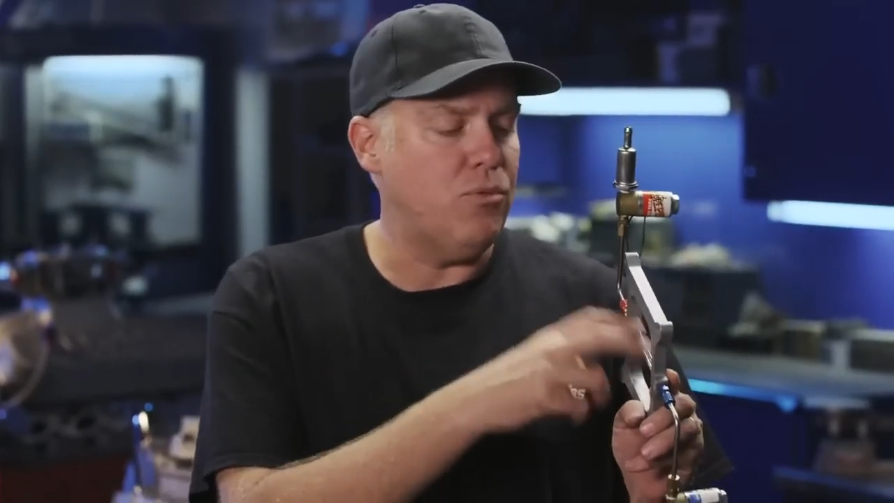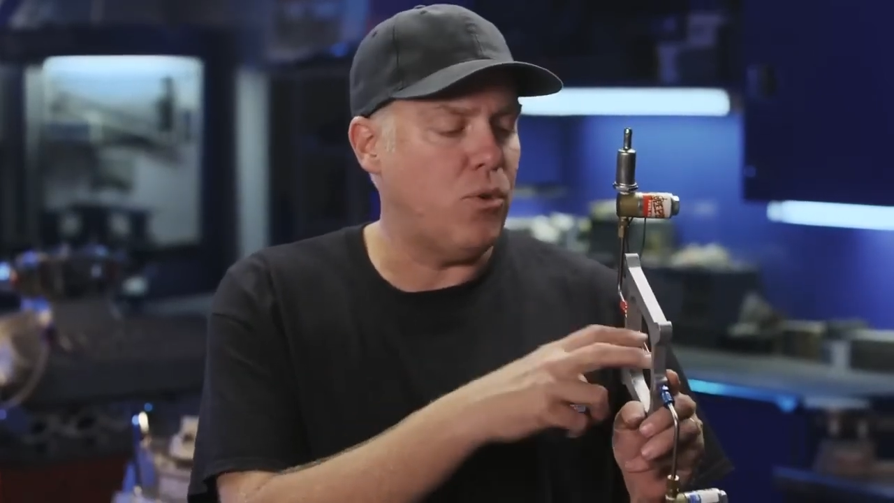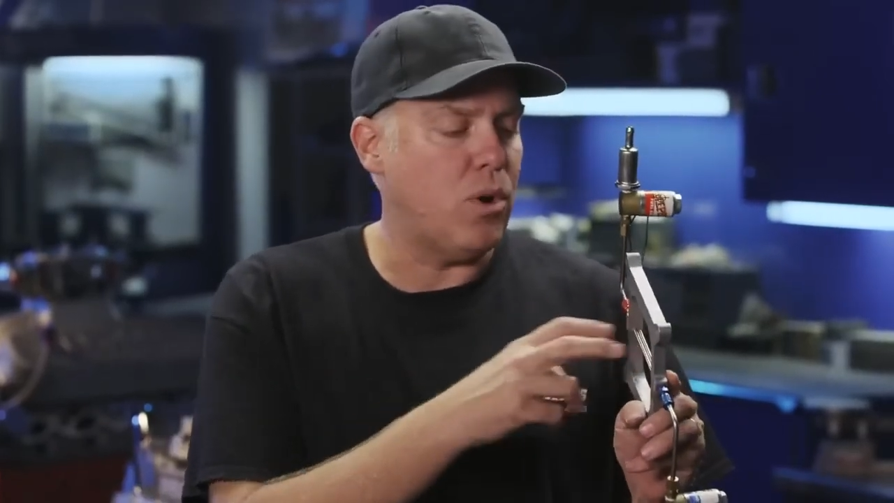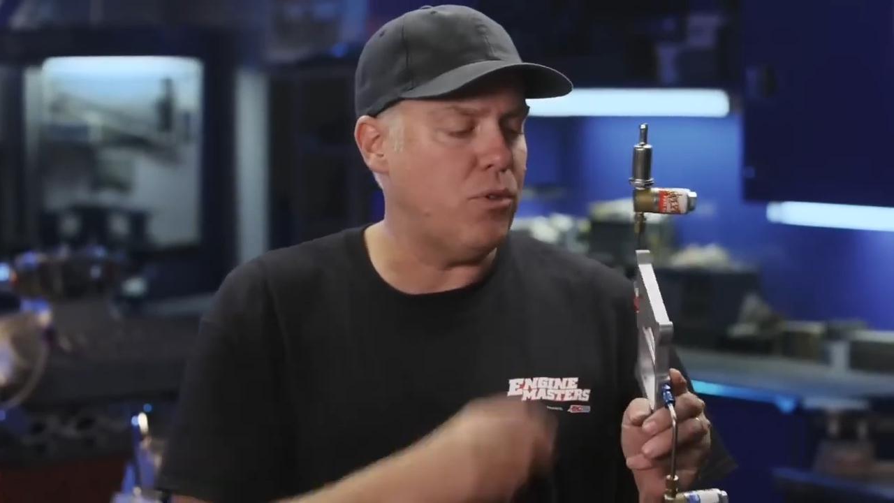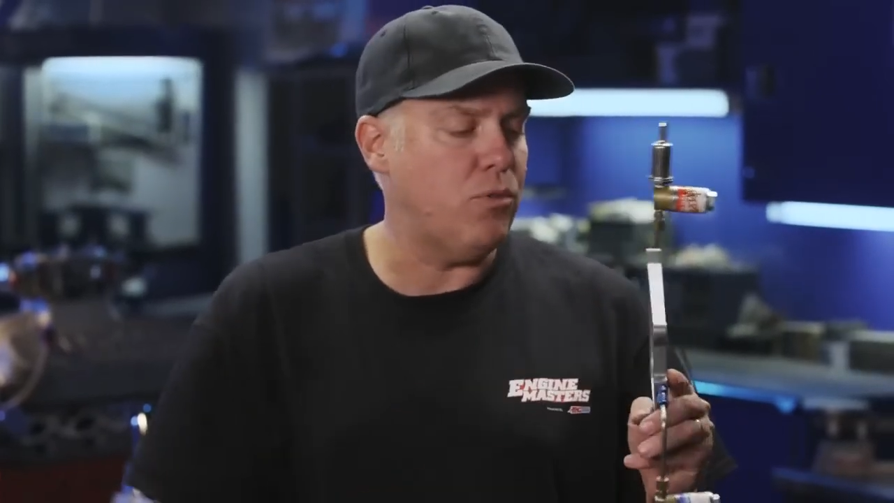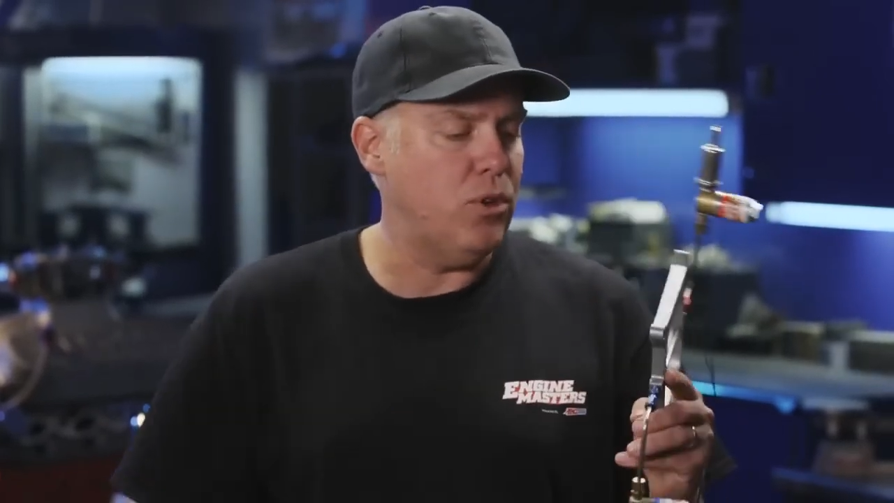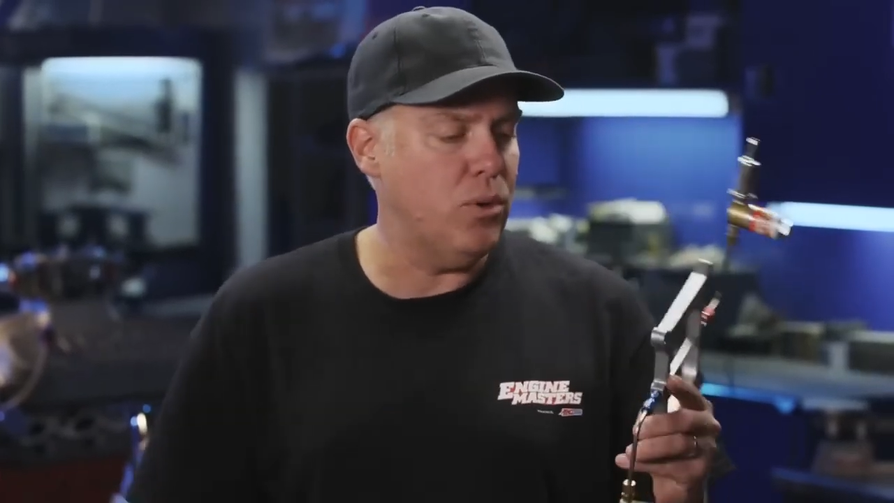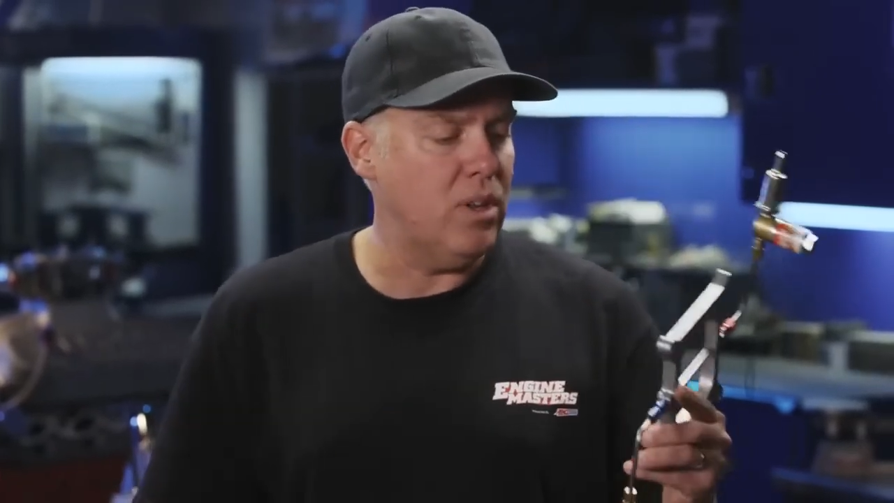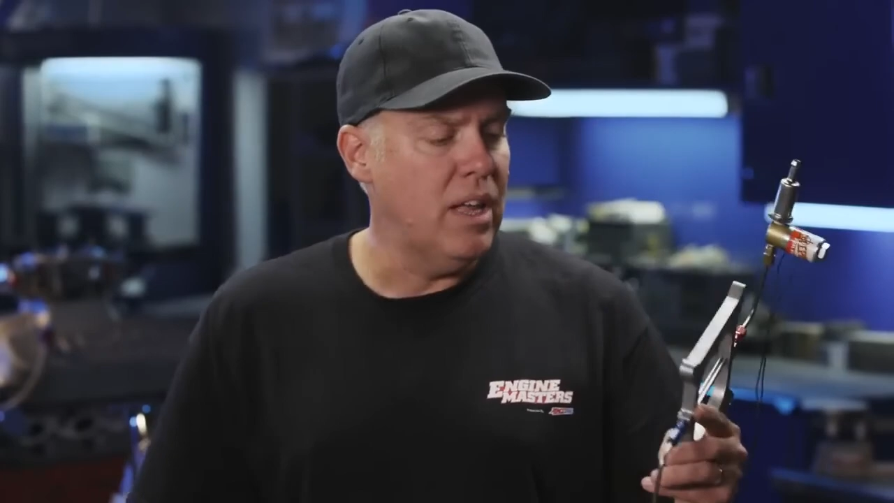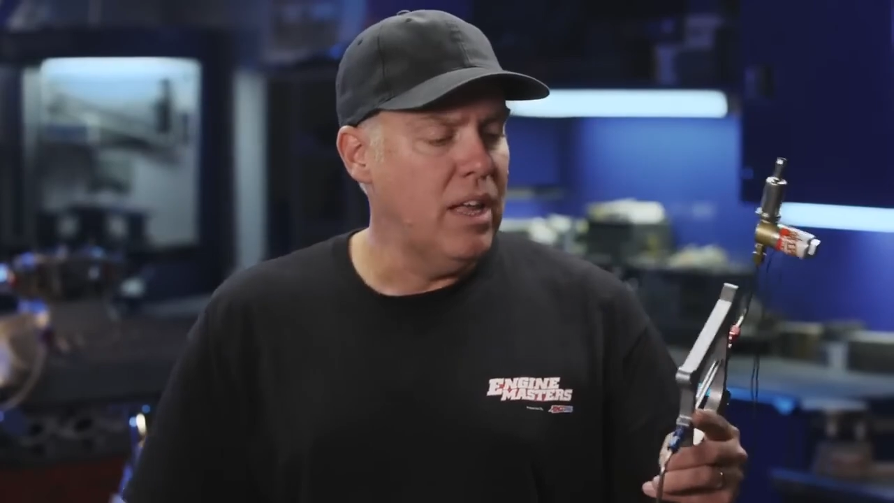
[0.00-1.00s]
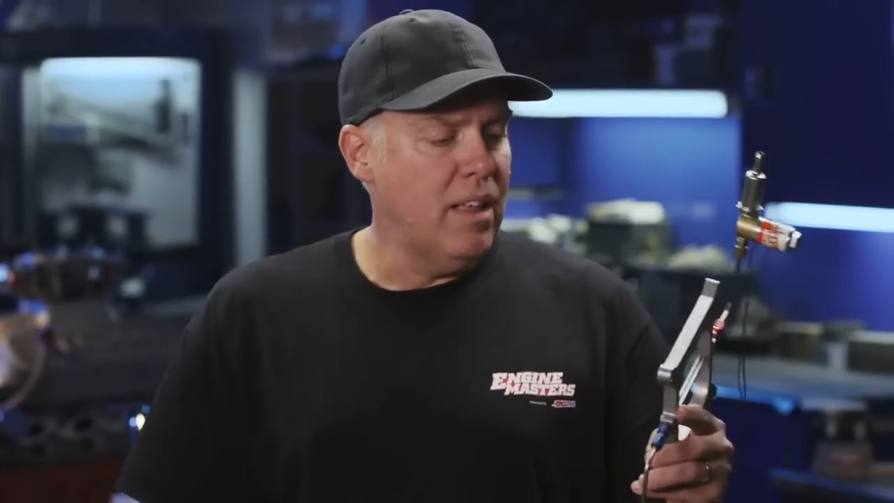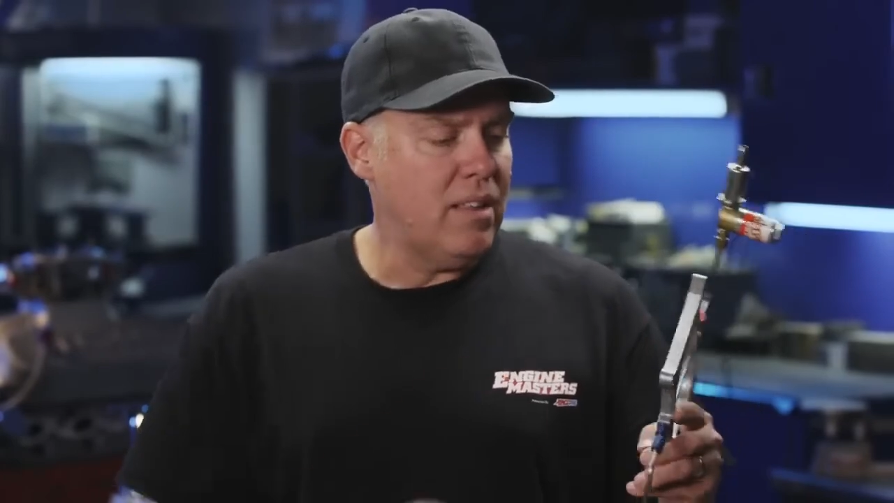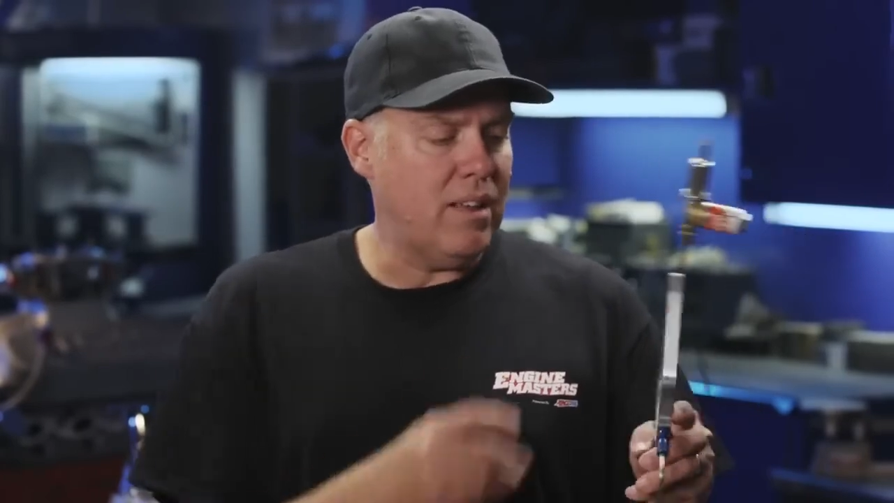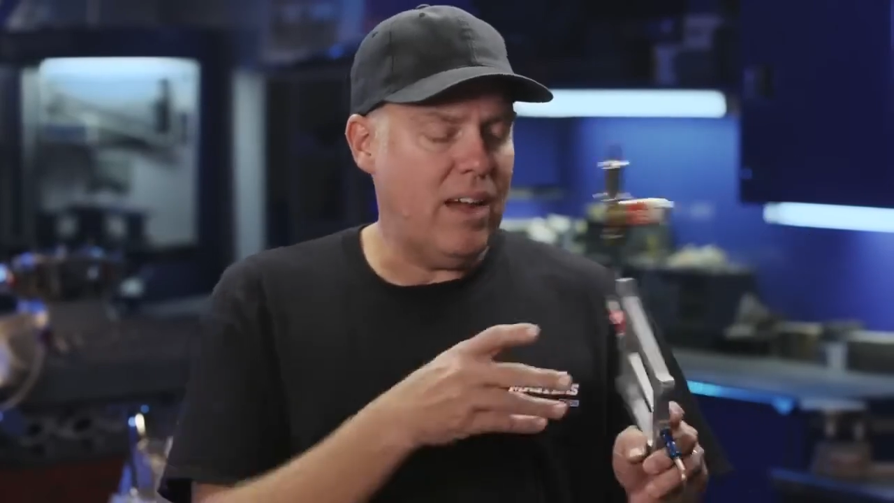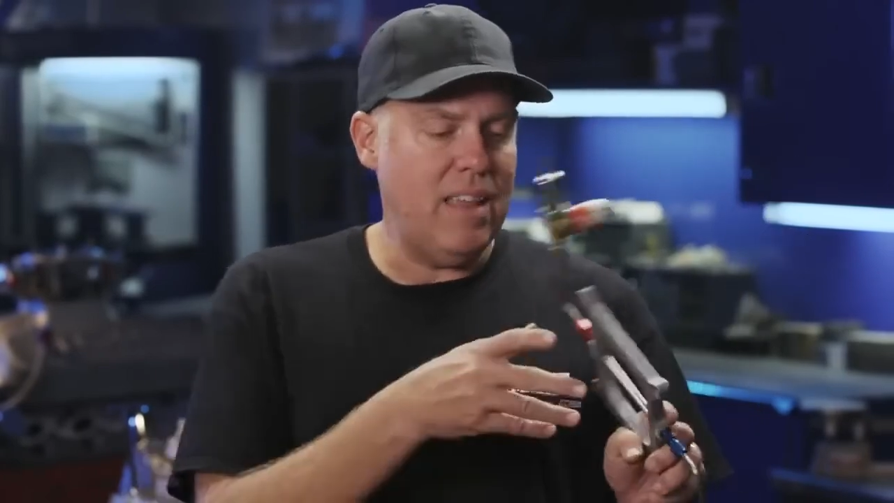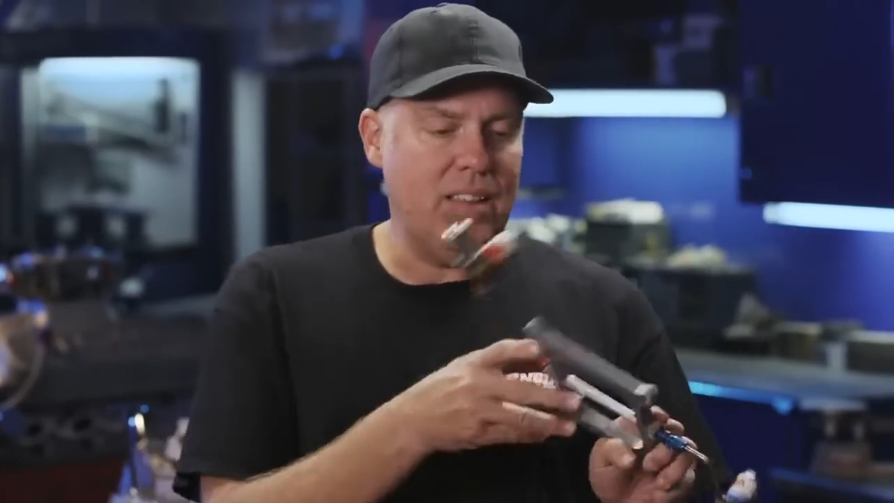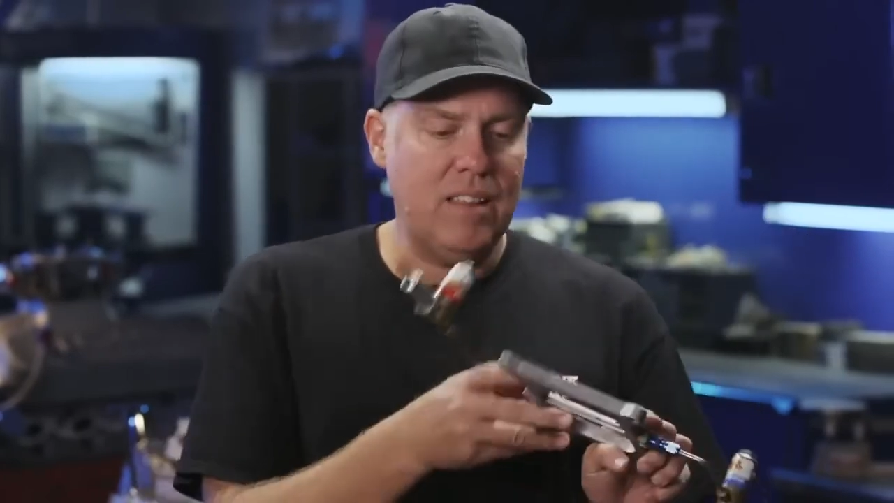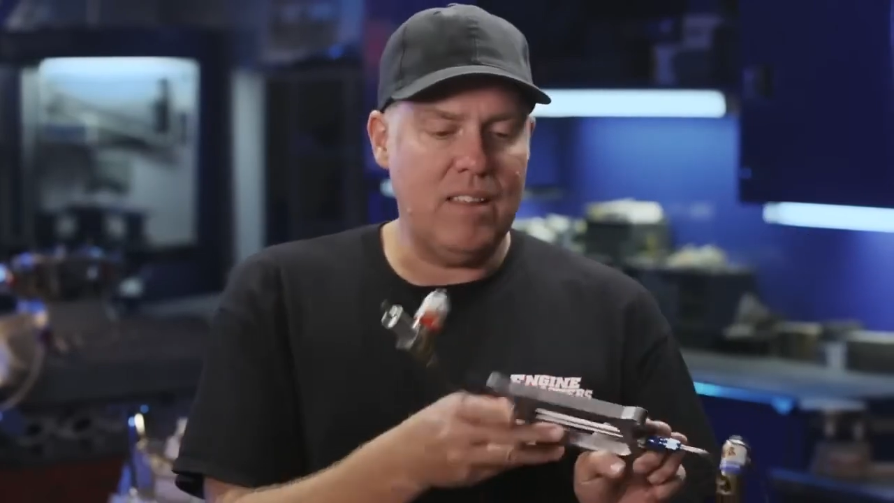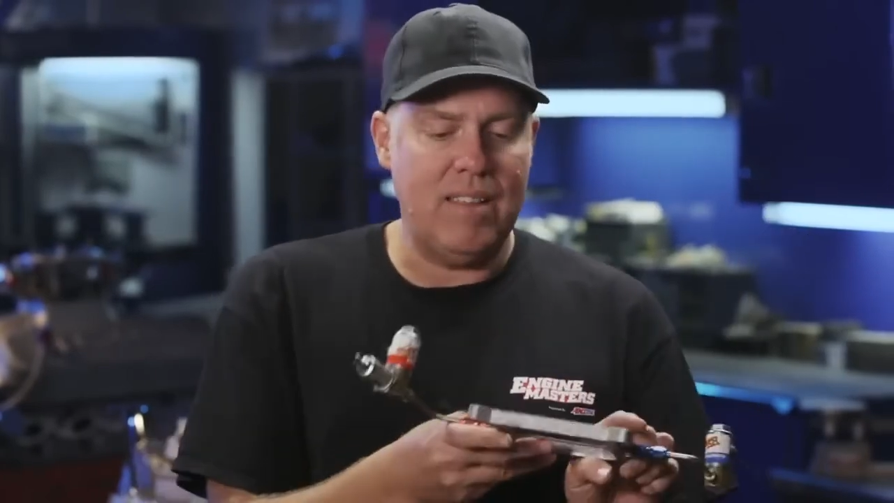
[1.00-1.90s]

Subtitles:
4 for fuel. So I think this is